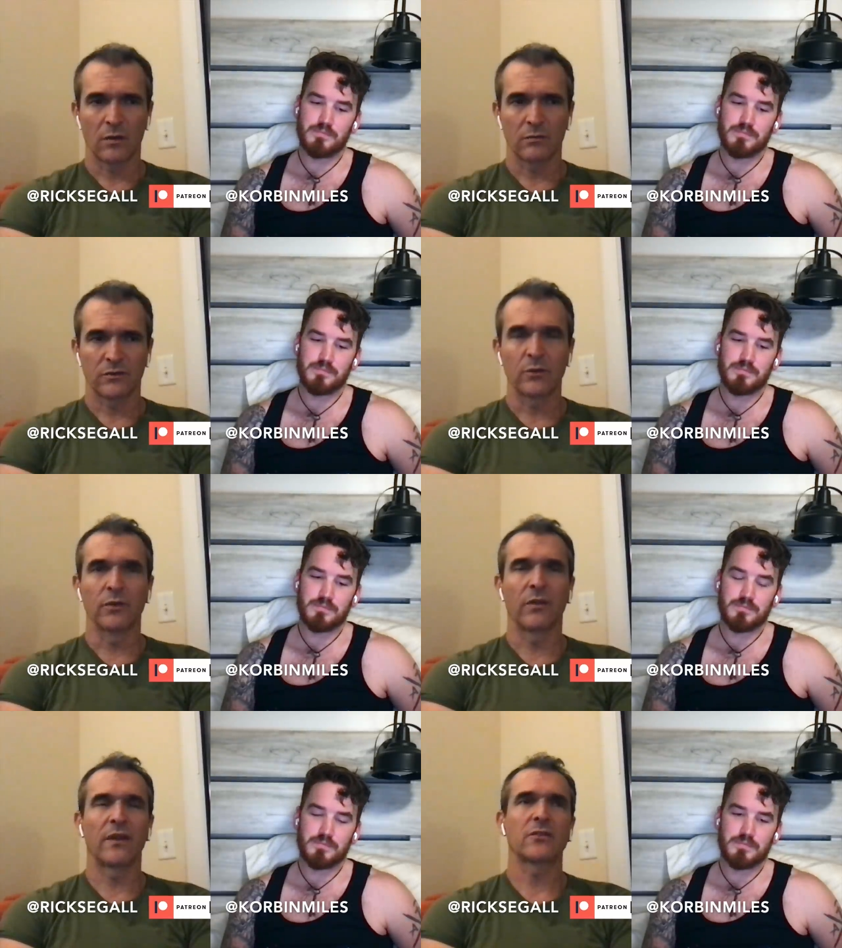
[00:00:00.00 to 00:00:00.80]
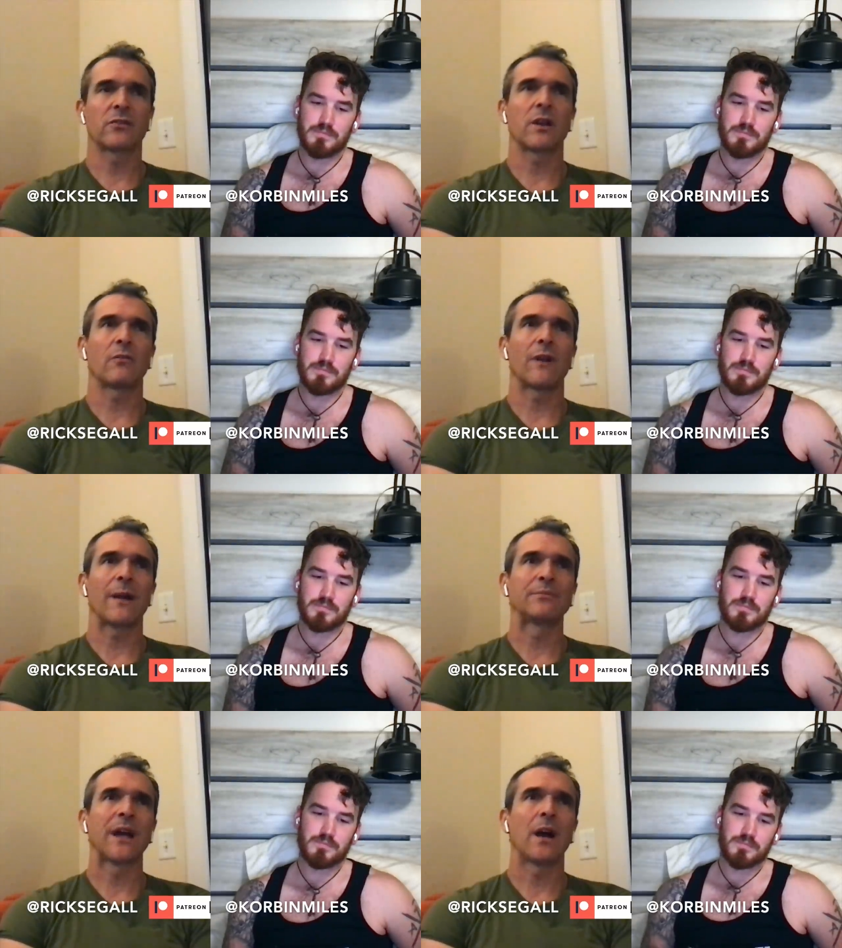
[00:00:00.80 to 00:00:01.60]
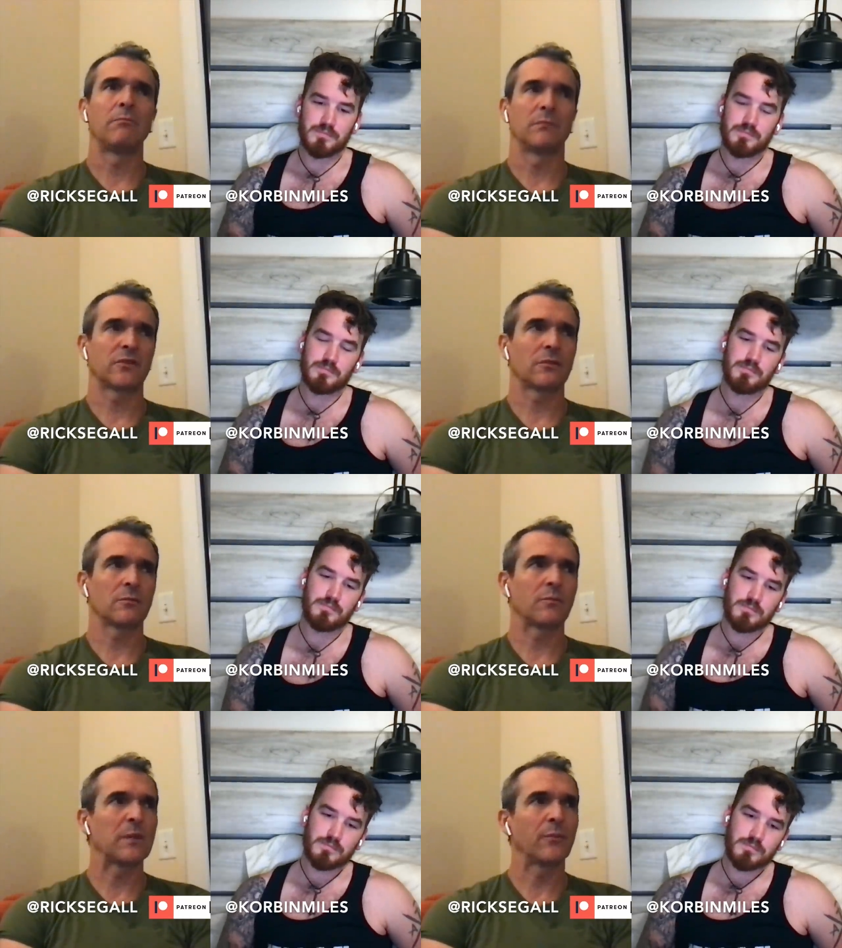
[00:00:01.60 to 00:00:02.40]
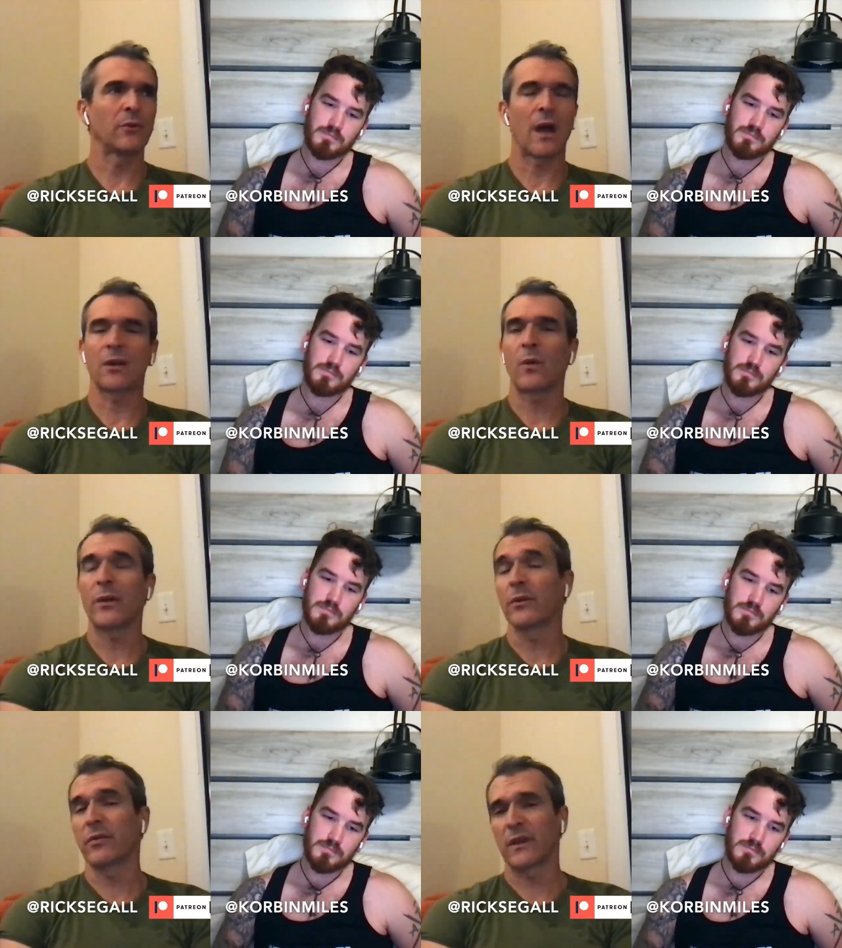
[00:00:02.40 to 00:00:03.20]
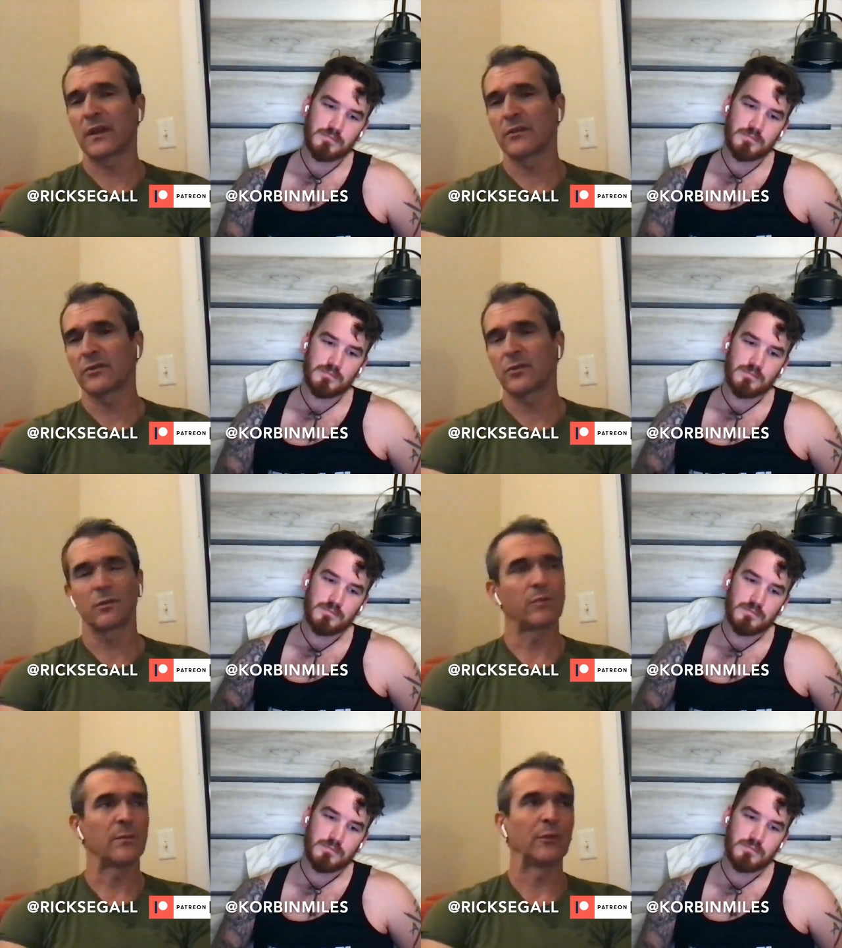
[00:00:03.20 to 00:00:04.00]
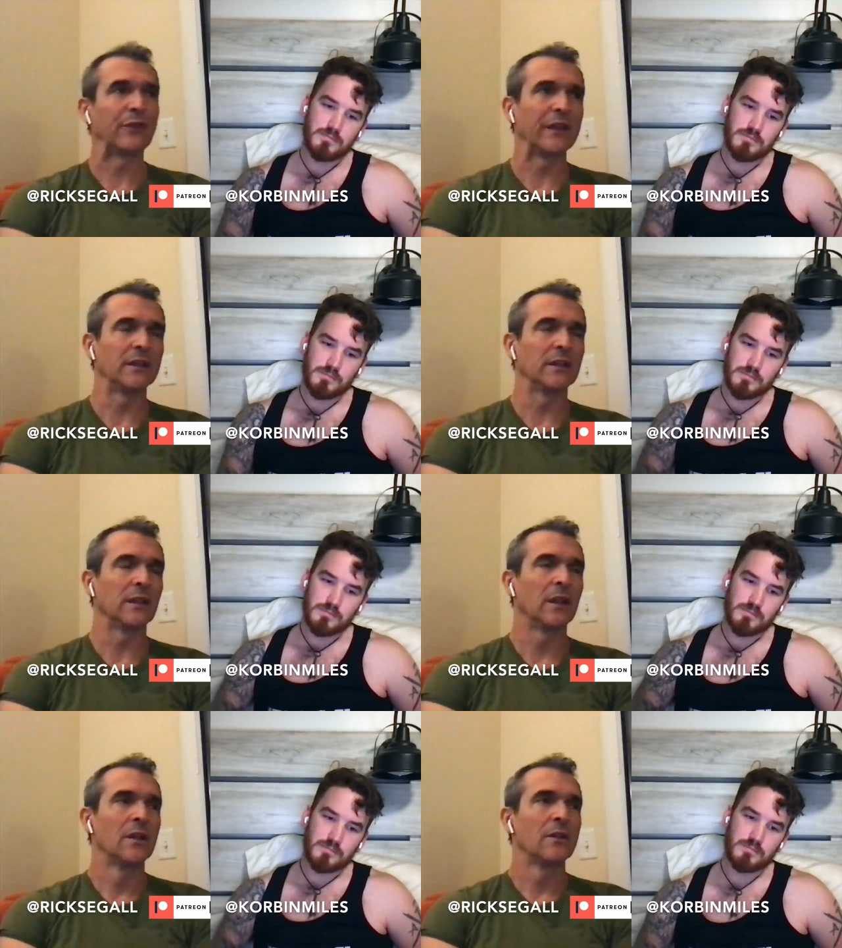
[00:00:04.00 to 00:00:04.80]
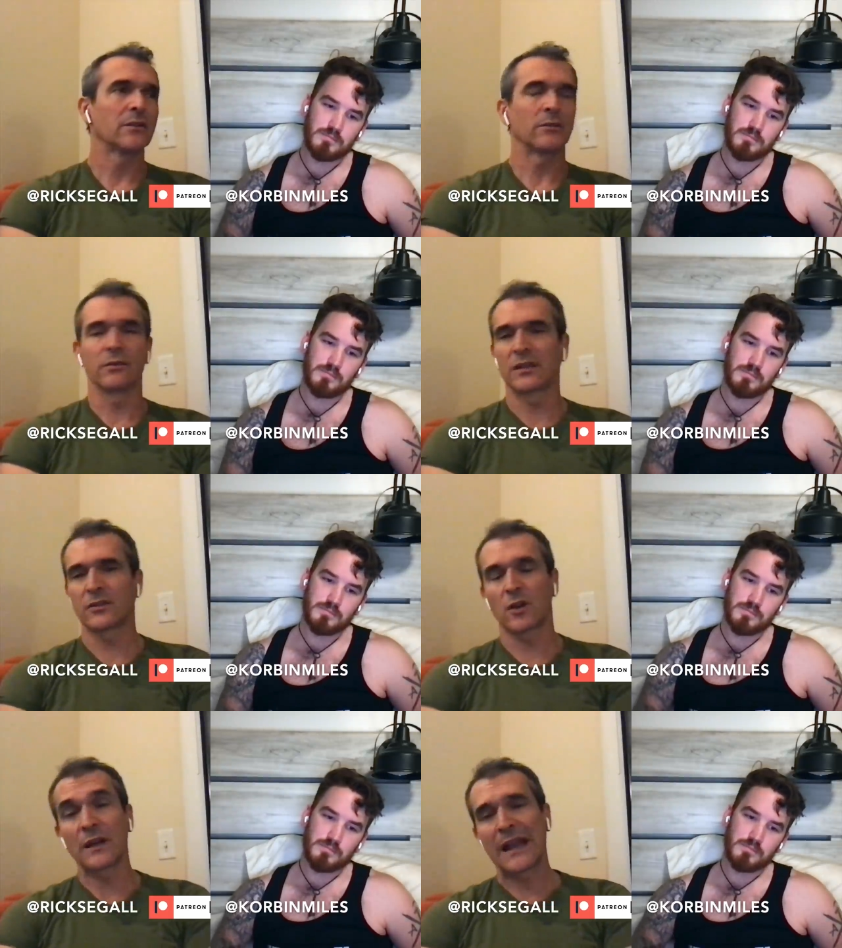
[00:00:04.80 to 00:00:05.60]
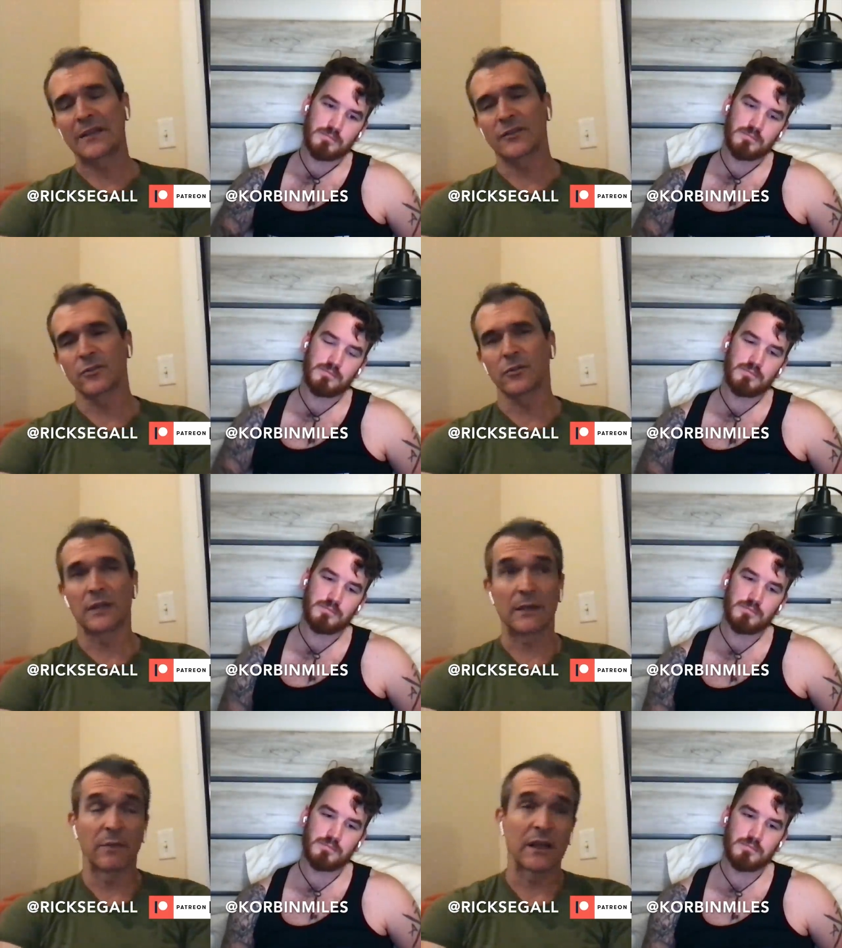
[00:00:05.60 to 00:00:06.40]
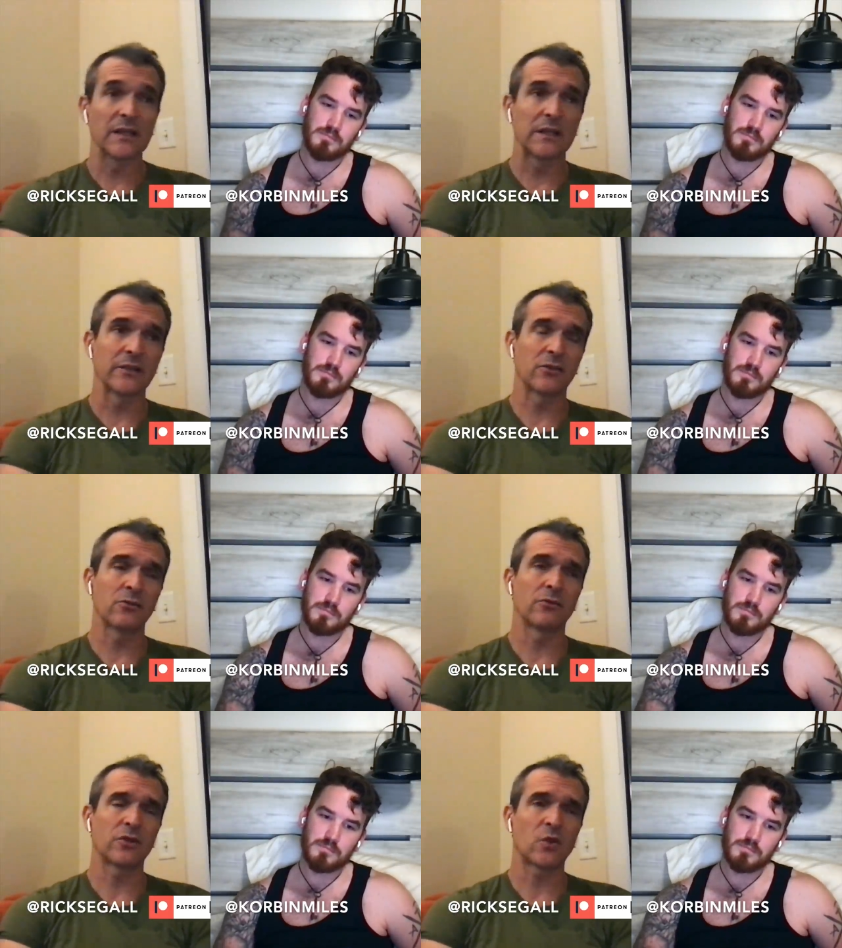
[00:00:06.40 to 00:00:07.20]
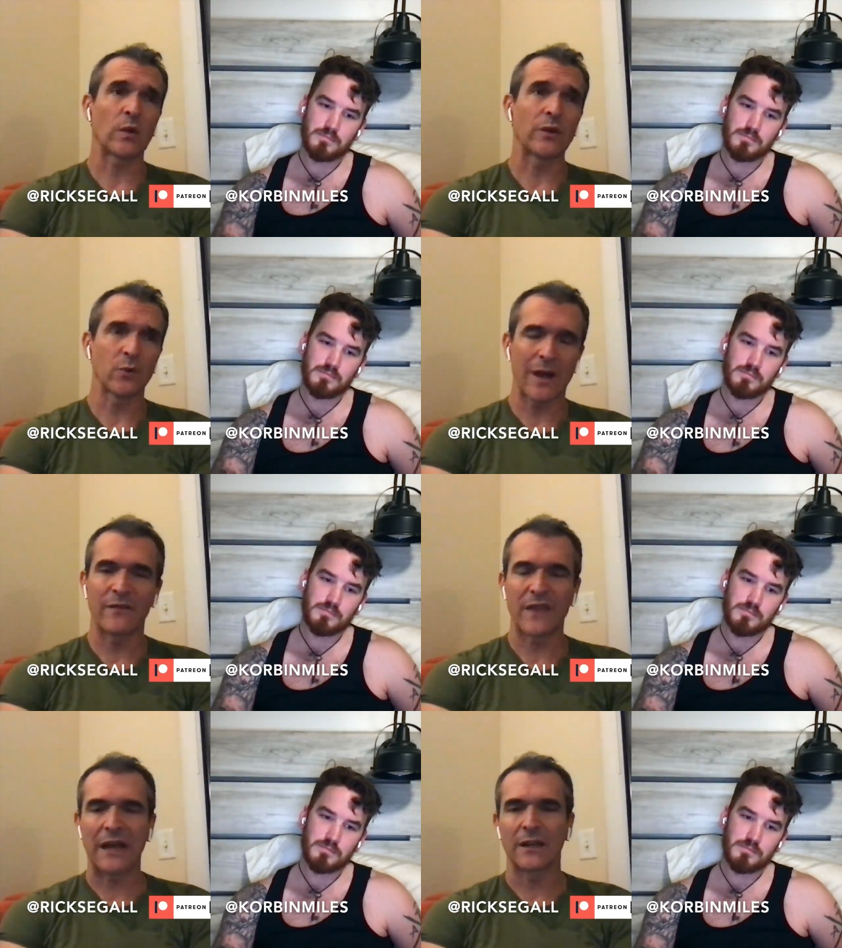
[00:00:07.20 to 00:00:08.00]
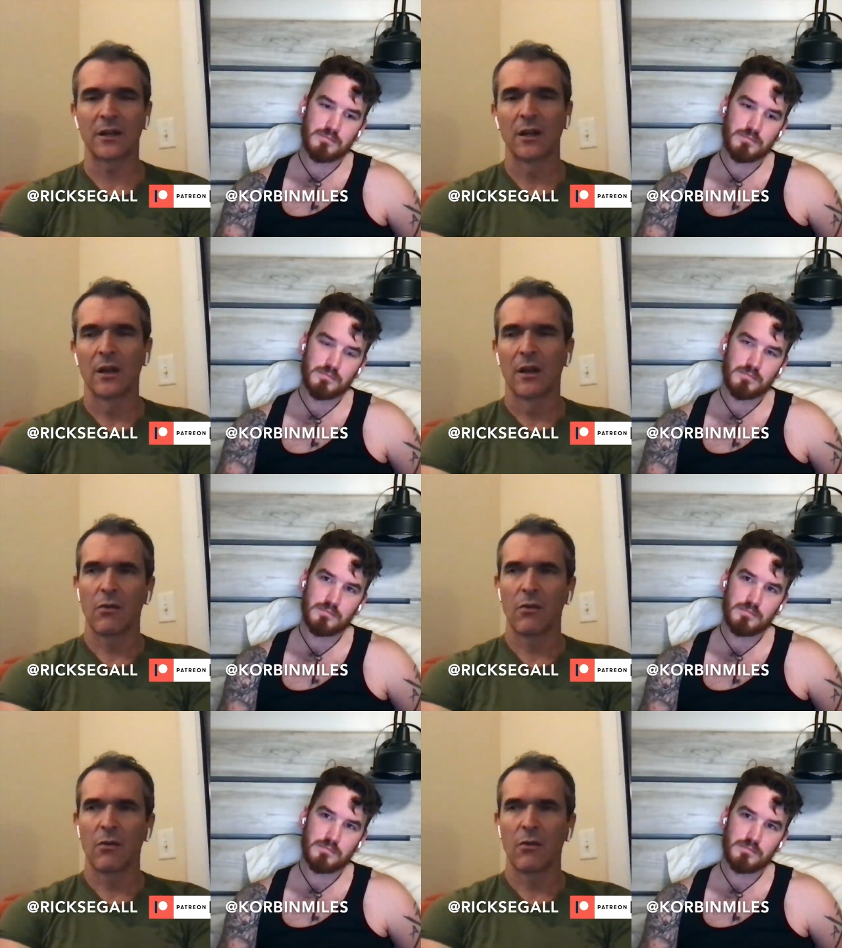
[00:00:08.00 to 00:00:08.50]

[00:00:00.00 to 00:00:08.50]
Speaker 1: where certain things are not wrapped up, certain people got away with things, certain people didn't, certain things aren't answered, and because it is a true story, you have that,